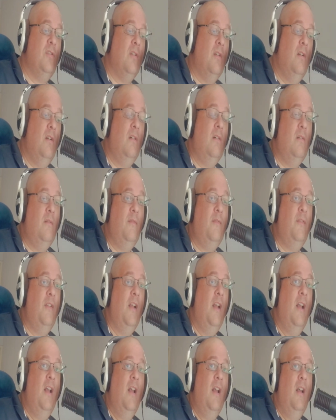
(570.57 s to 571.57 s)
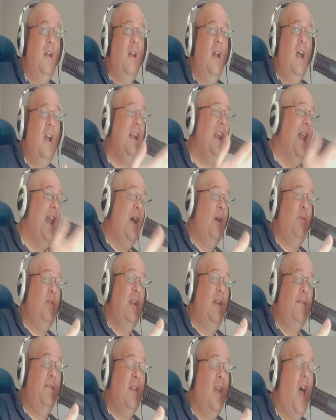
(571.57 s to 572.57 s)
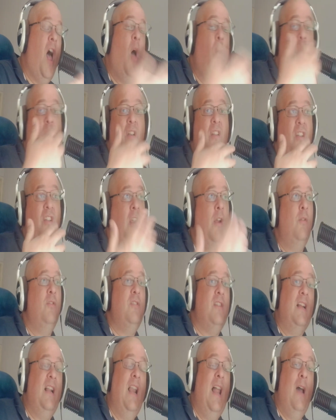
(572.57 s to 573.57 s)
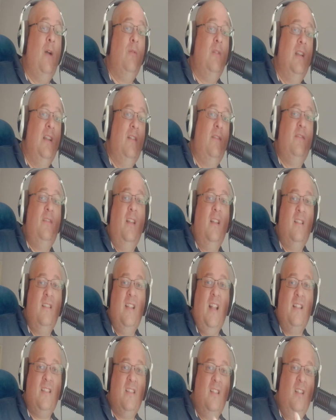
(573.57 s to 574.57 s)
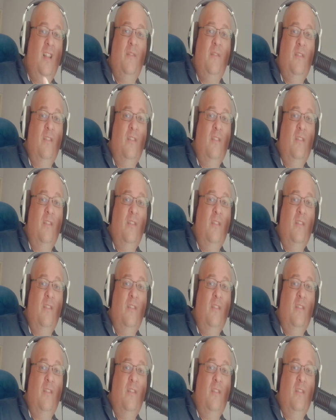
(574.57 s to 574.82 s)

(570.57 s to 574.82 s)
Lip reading: of a cloud lifter. I wouldn't use a cloud lifter because that's another